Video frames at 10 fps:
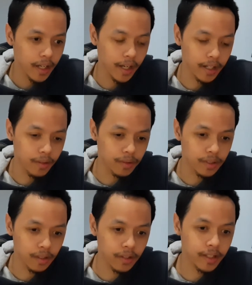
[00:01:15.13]
and it was
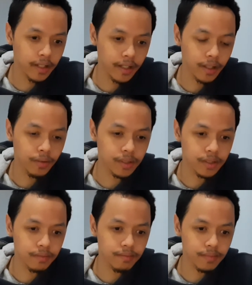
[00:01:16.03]
looking like it was
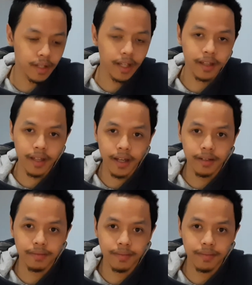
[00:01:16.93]
like that